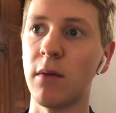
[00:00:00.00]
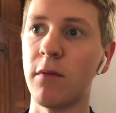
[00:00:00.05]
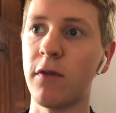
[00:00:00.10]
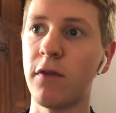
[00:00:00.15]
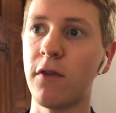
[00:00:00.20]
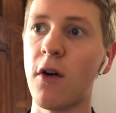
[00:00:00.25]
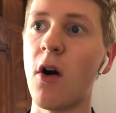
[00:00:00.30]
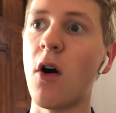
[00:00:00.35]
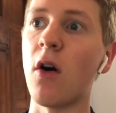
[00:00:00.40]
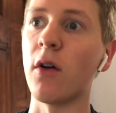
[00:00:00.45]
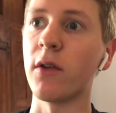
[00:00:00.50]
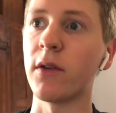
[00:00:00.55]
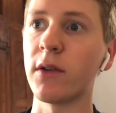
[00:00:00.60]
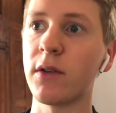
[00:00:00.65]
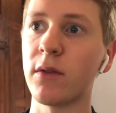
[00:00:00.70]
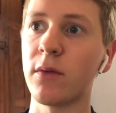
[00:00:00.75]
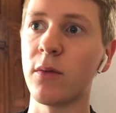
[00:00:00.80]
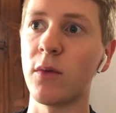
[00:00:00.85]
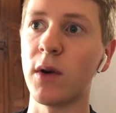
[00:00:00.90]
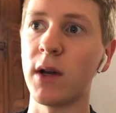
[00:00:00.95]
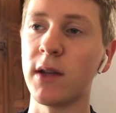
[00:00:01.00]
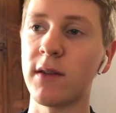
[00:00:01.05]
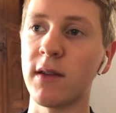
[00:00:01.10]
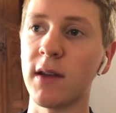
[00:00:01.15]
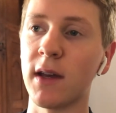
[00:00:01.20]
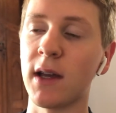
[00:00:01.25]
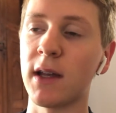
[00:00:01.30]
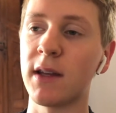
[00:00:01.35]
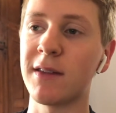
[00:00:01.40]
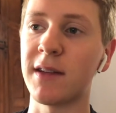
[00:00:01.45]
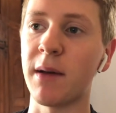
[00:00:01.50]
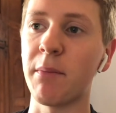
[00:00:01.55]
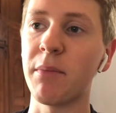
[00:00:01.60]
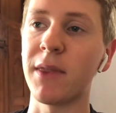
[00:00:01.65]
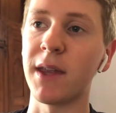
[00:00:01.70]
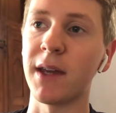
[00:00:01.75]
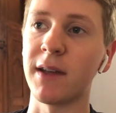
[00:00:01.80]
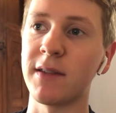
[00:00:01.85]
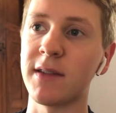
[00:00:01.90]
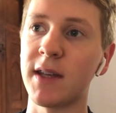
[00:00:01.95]
font where it's like
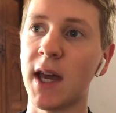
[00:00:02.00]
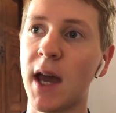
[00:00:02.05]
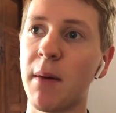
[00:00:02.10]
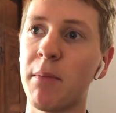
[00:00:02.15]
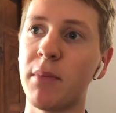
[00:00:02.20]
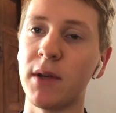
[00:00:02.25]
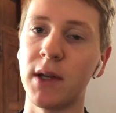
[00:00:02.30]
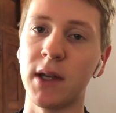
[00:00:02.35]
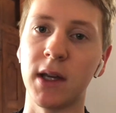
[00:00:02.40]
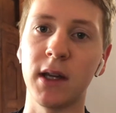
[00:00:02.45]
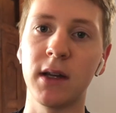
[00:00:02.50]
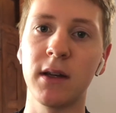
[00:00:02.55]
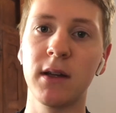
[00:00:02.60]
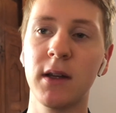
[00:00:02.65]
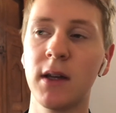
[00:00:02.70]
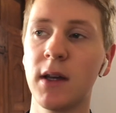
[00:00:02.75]
something's happening.